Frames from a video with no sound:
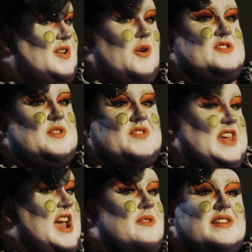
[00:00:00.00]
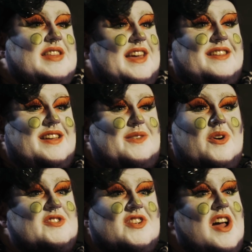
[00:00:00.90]
go do scary things like
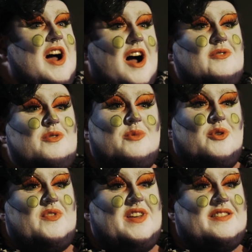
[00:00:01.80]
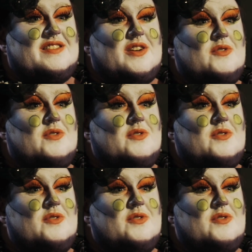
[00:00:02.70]
watch horror movies and